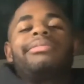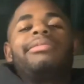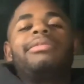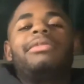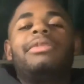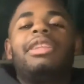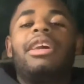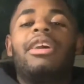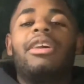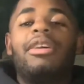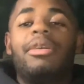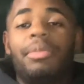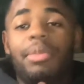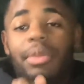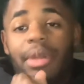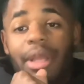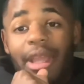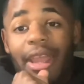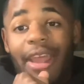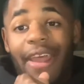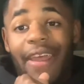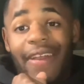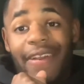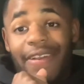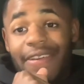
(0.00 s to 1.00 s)
Now I'm
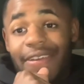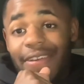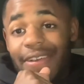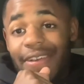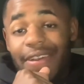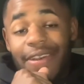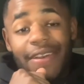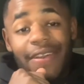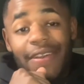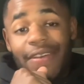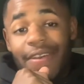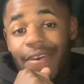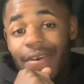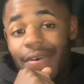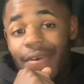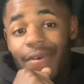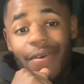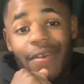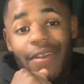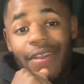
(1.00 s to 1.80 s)
actually gonna go